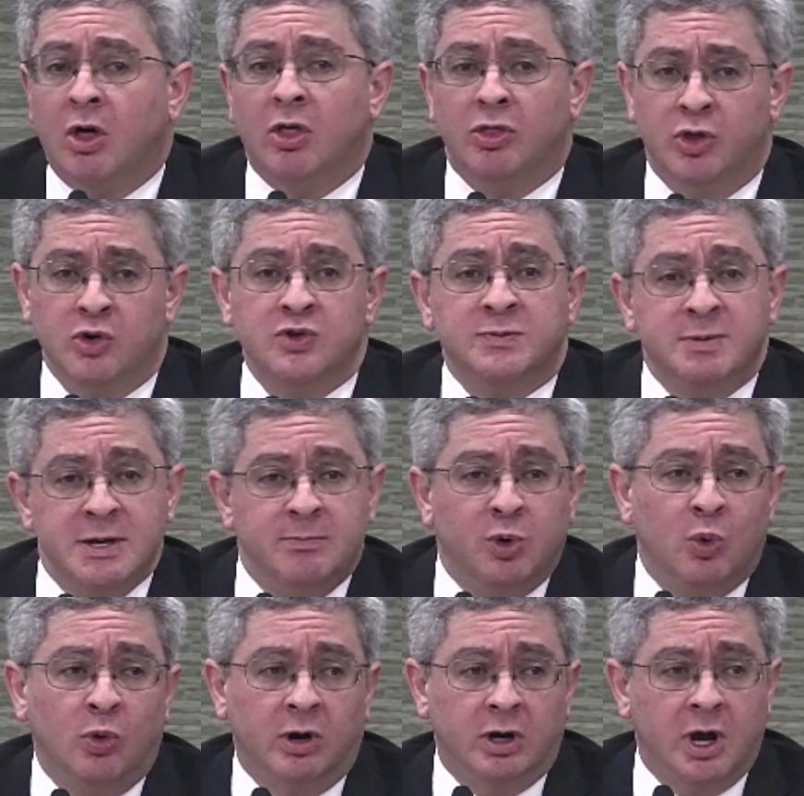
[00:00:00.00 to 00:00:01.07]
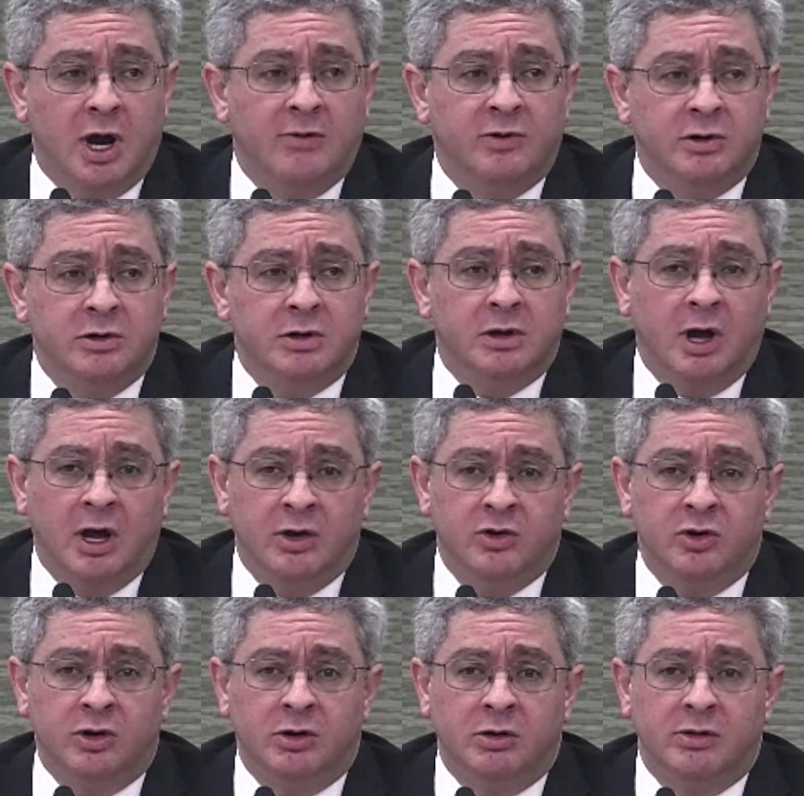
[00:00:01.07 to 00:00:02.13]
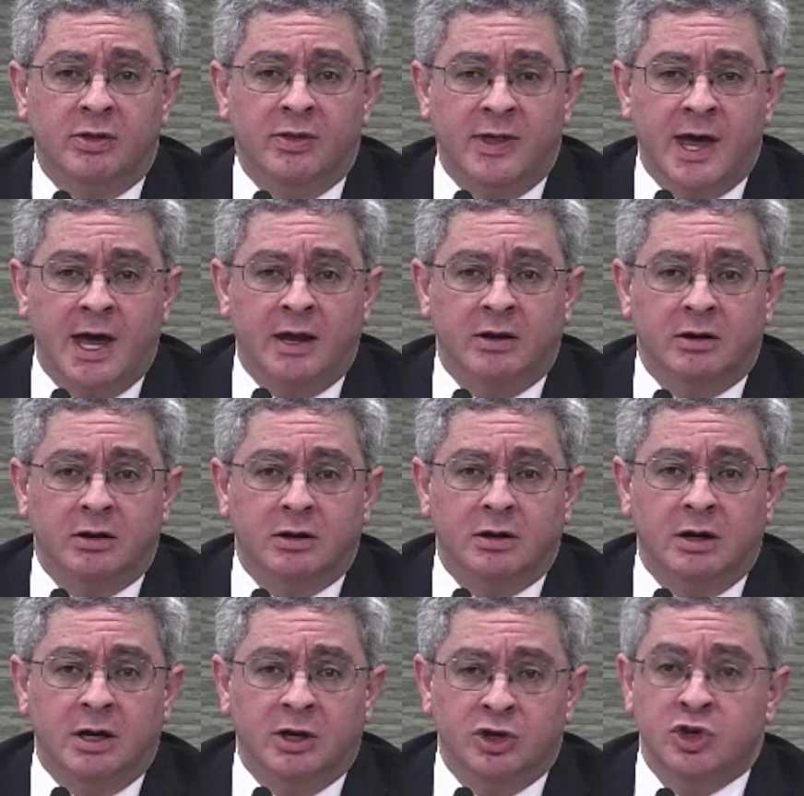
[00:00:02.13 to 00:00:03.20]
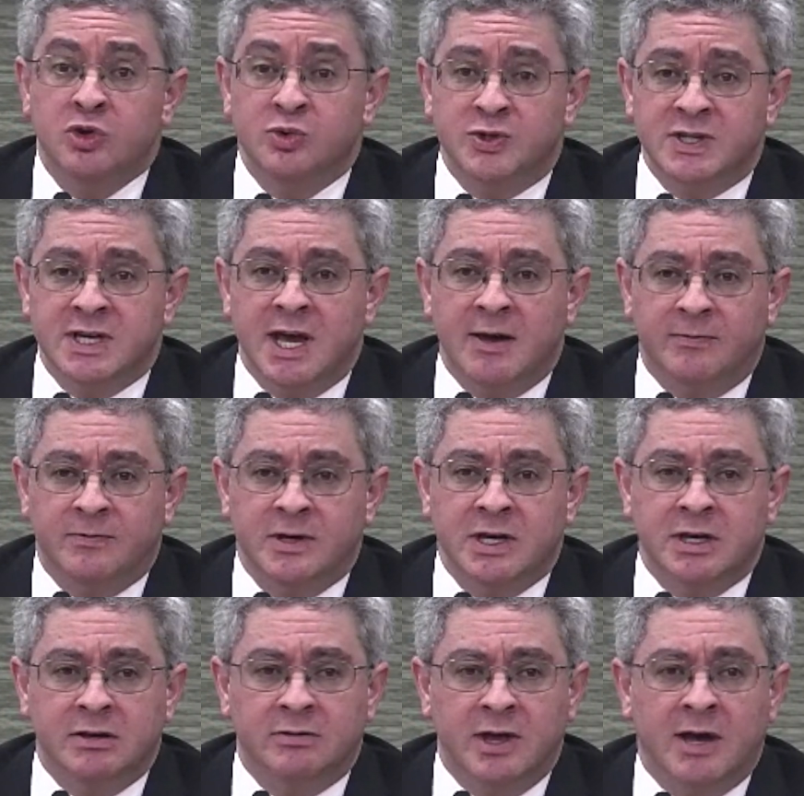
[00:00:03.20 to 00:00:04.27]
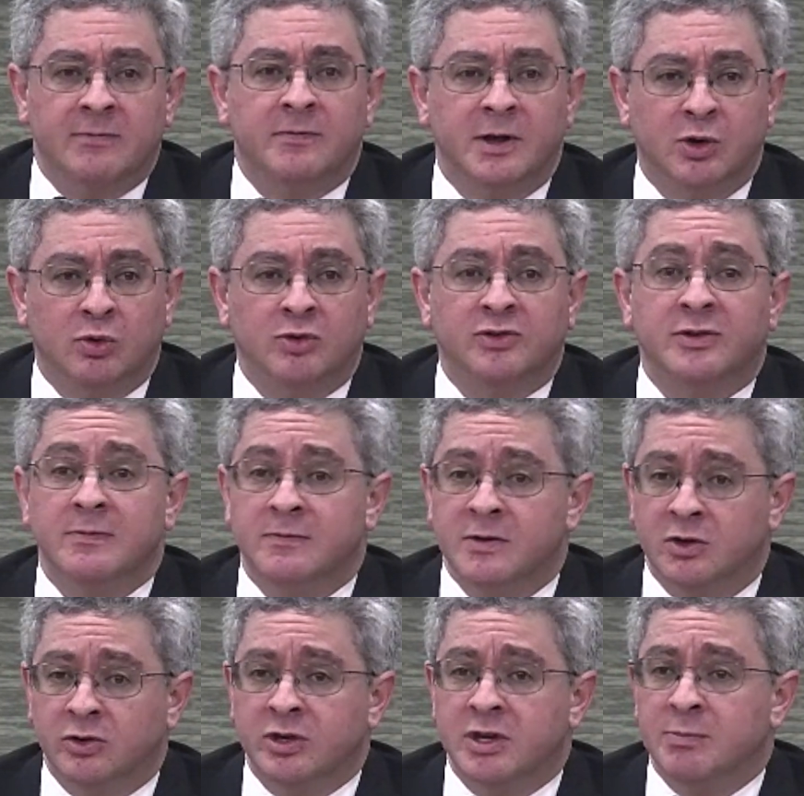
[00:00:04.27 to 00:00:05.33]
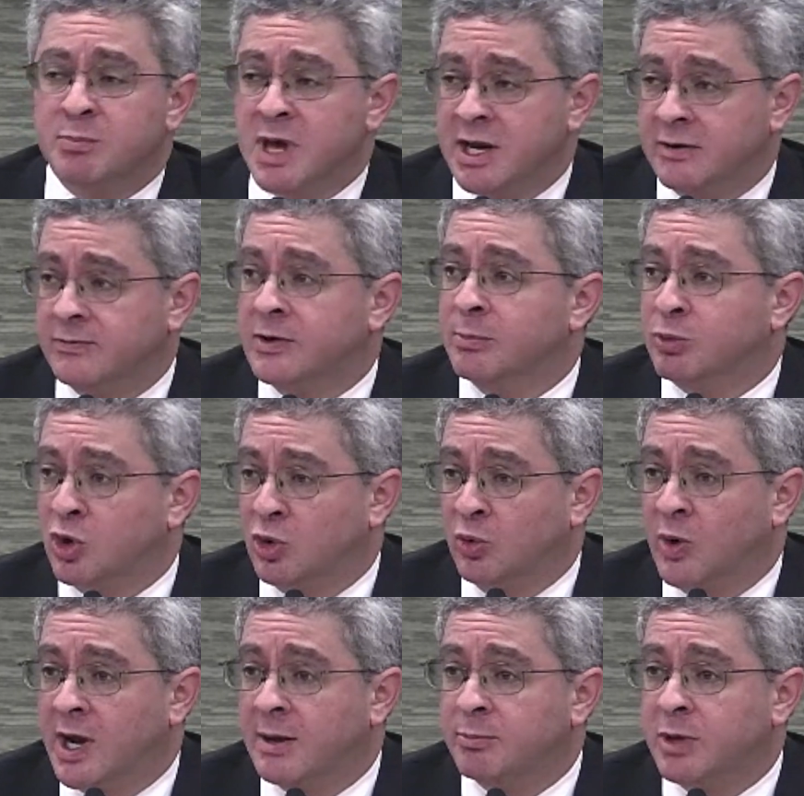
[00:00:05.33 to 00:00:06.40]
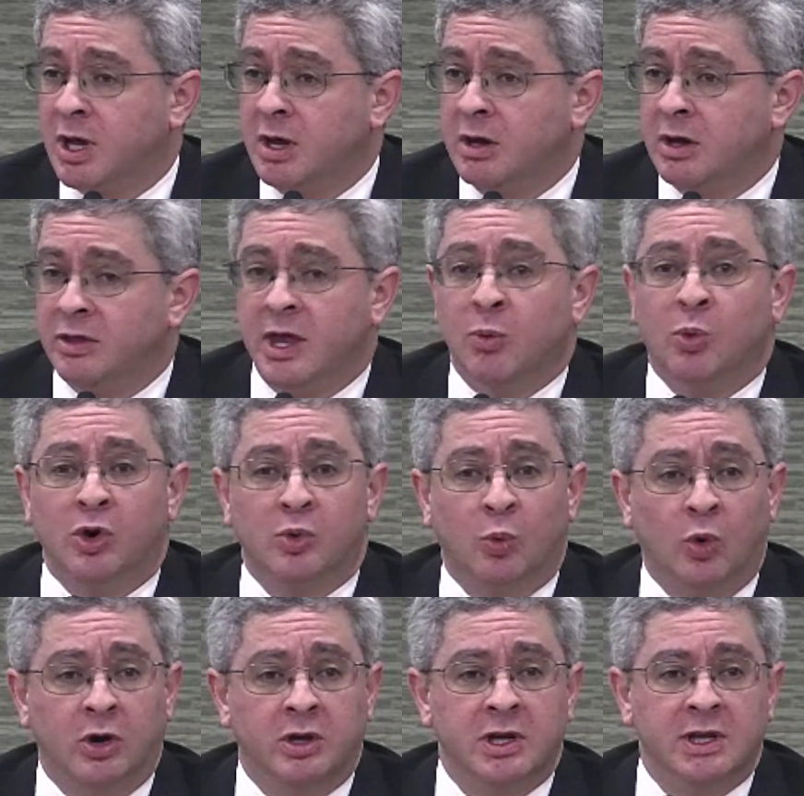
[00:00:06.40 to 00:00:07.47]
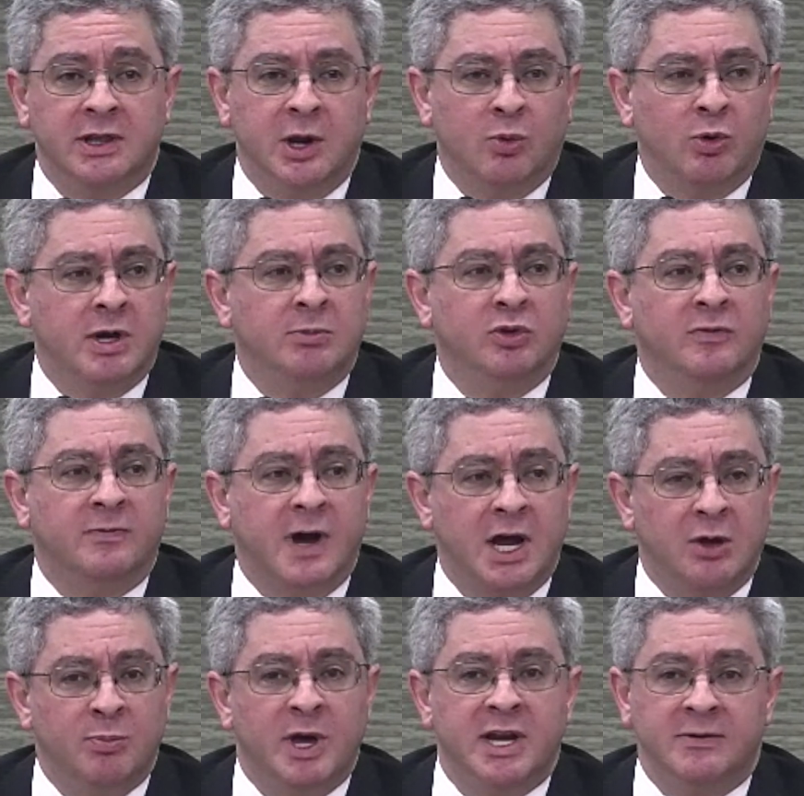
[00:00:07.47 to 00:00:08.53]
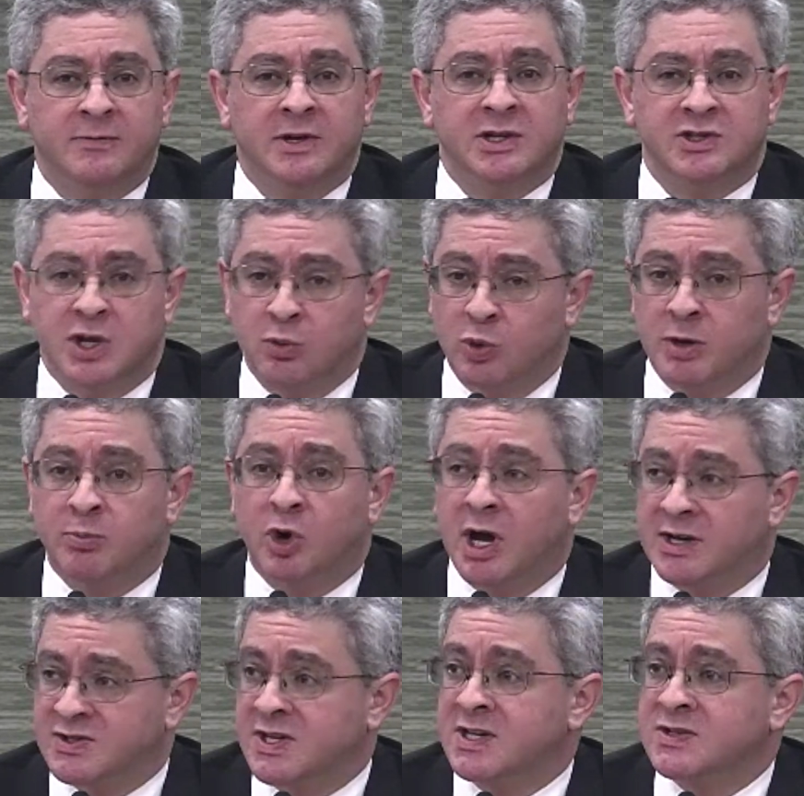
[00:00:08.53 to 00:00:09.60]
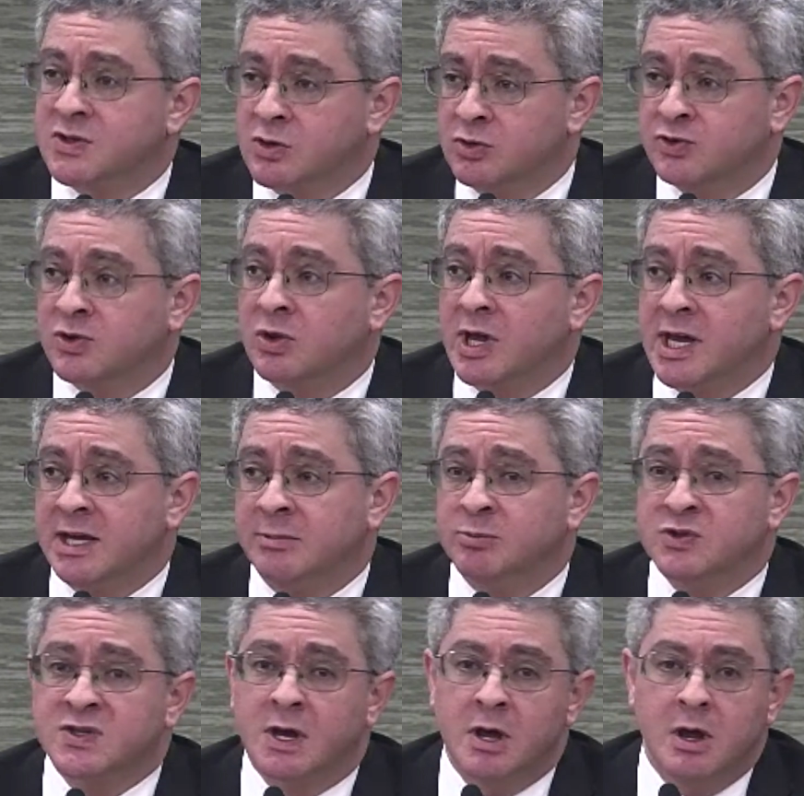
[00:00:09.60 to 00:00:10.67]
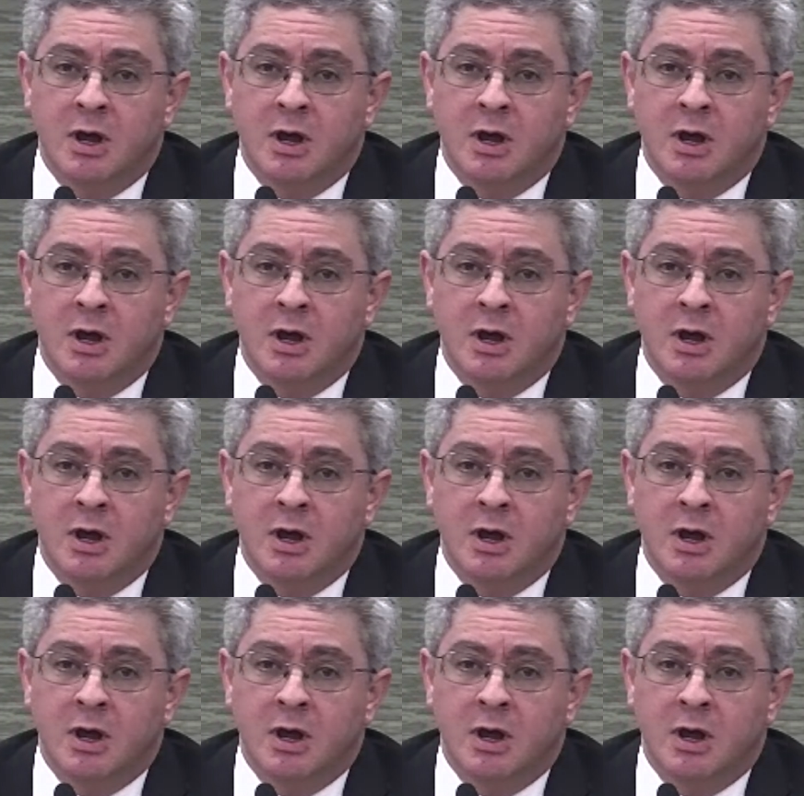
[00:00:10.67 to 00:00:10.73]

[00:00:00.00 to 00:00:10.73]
Those people were covered under that uh, U C F E, that federal civilian benefit program. They weren't working, they were able to file benefits, and we processed those claims.